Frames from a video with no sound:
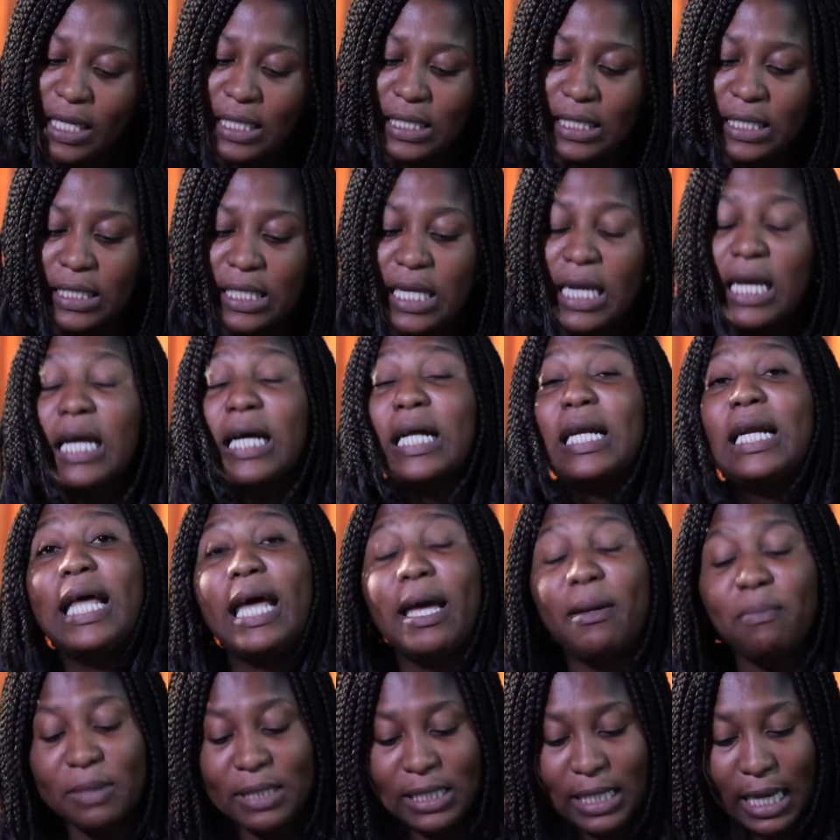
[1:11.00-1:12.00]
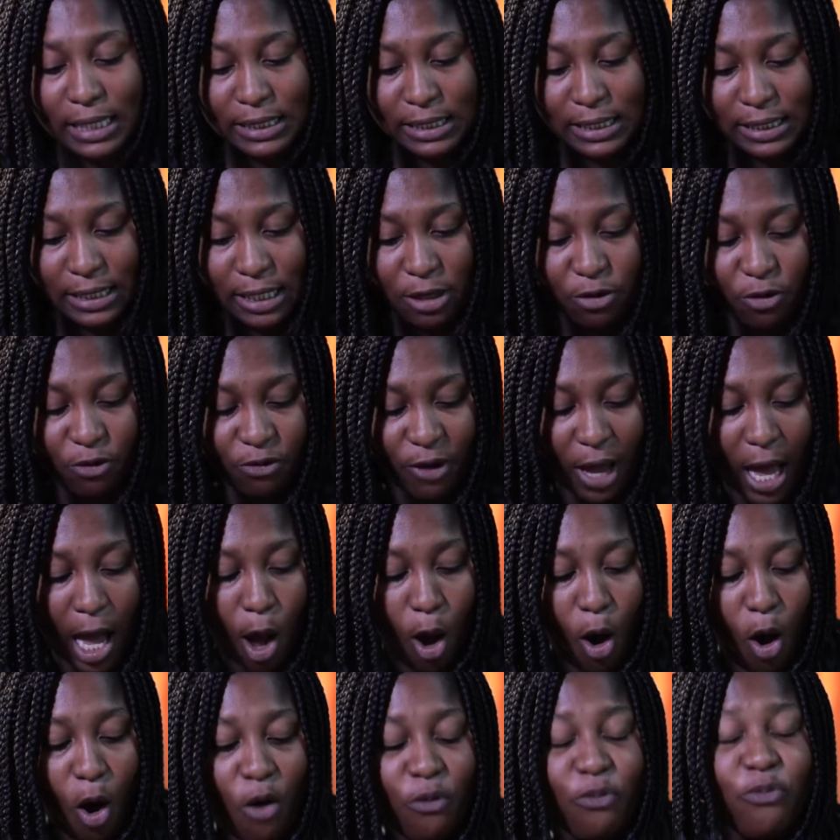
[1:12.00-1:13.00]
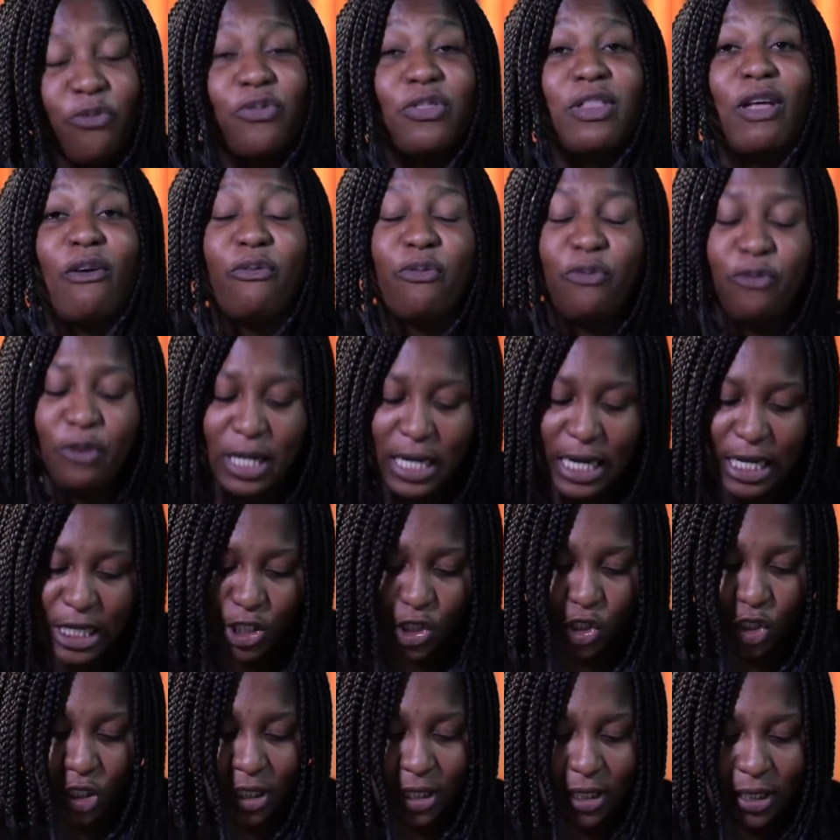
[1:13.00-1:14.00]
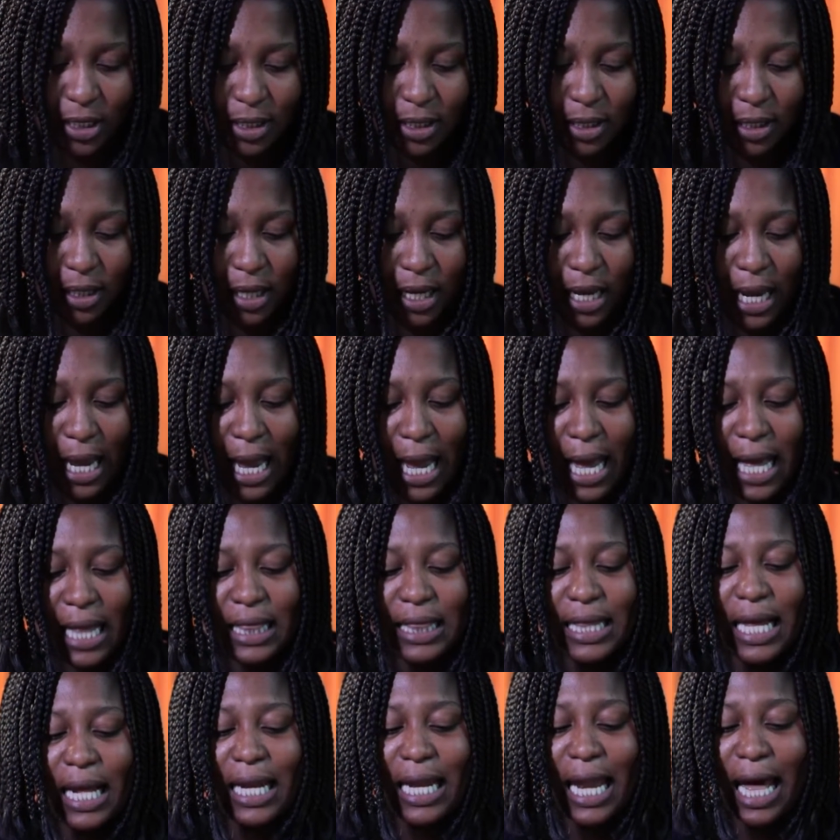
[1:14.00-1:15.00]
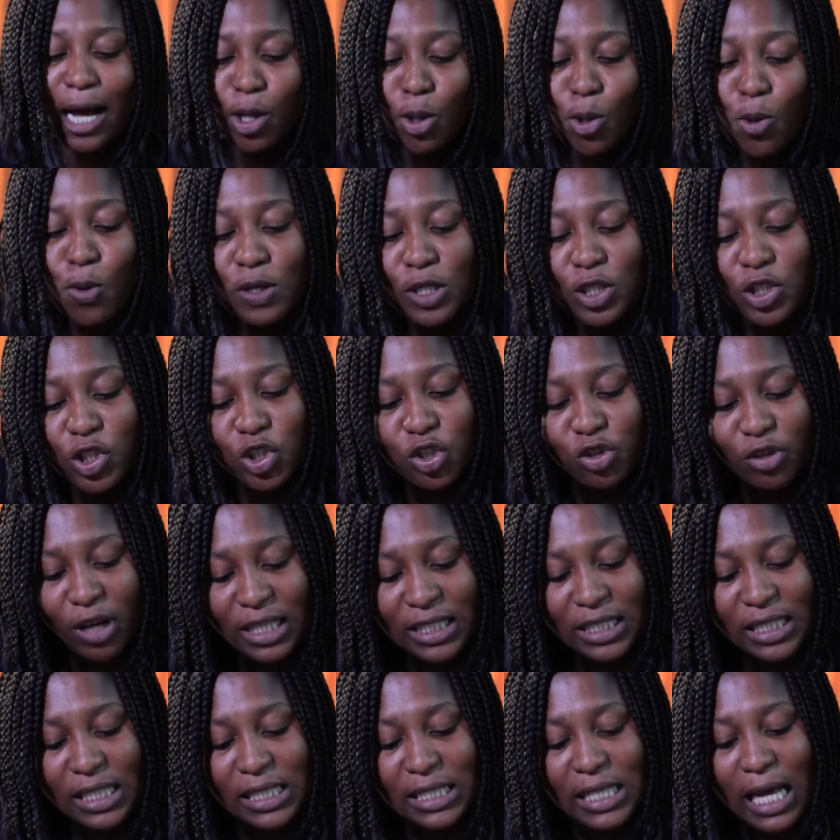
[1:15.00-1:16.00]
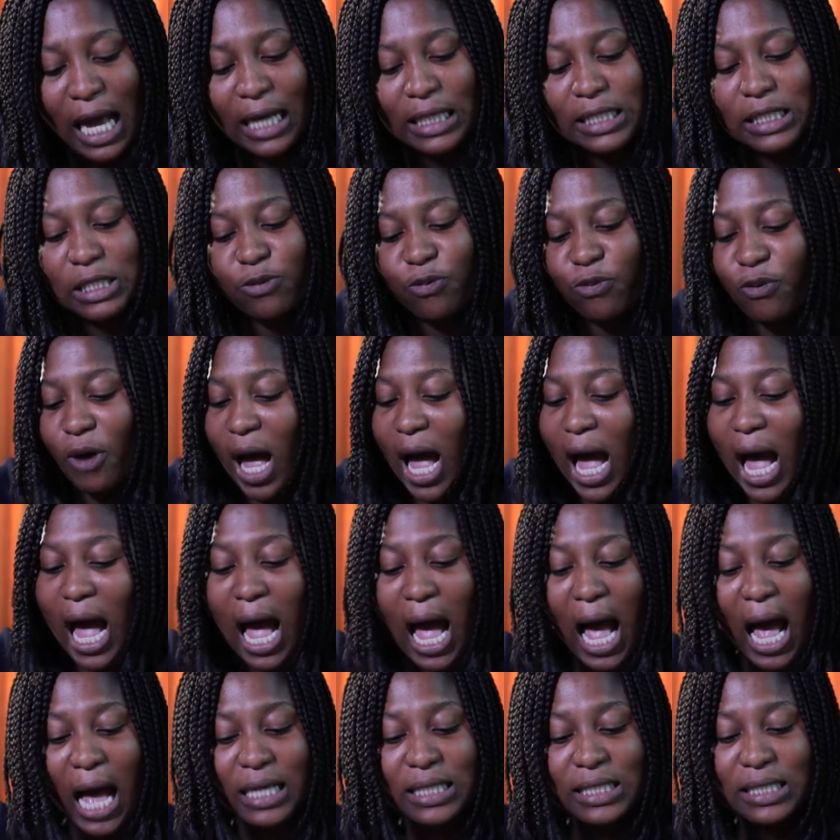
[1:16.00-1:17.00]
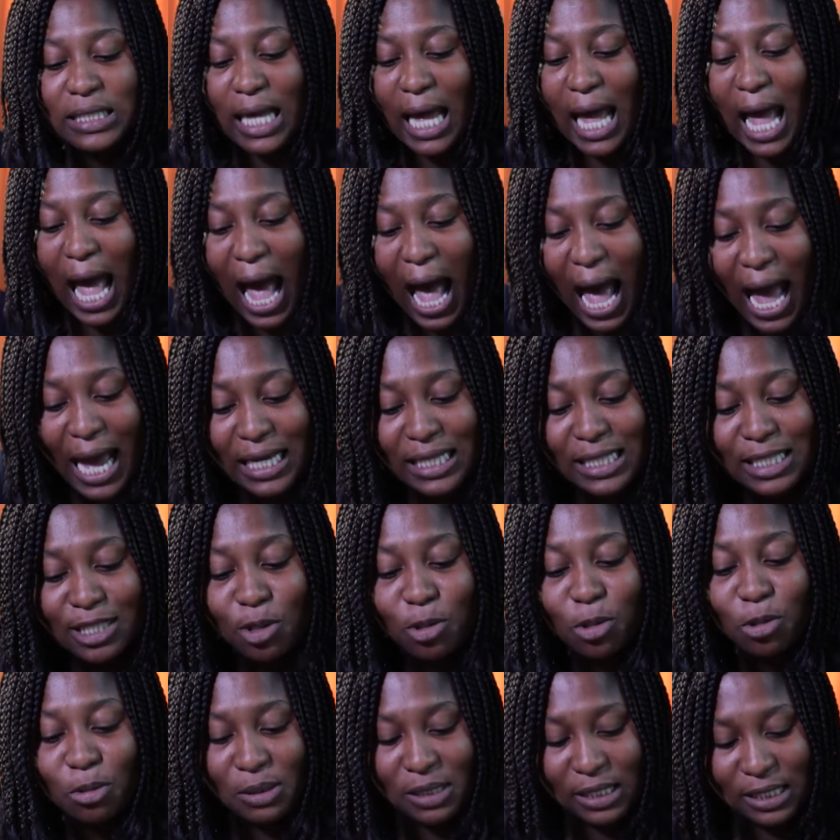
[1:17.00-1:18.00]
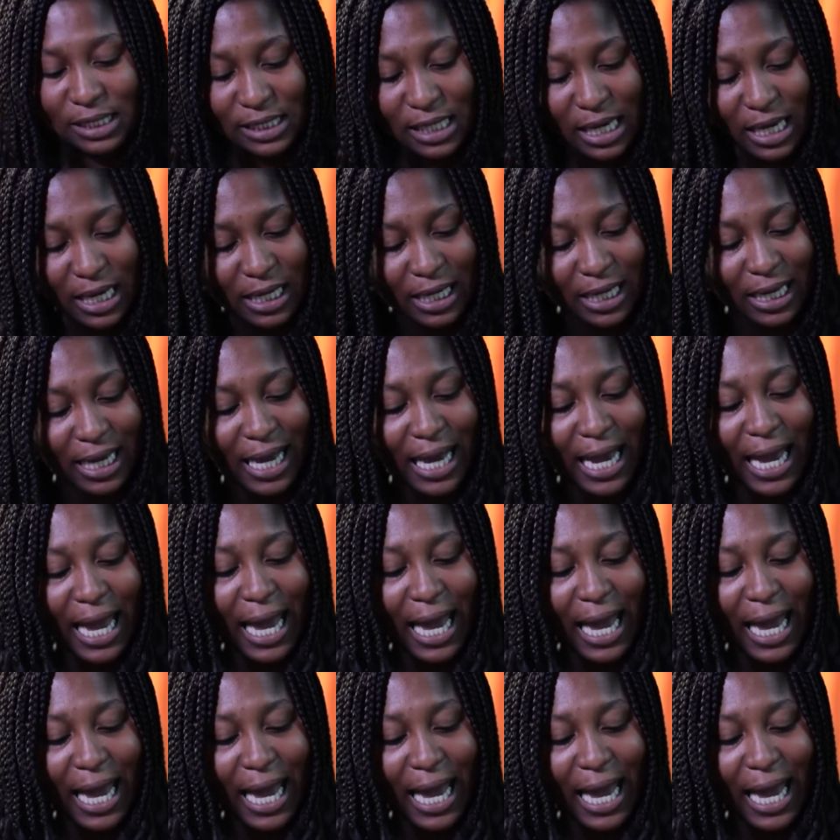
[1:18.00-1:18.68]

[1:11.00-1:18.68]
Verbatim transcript: the sea claims a silver of the village. The lagoon stretches as far as the eyes could see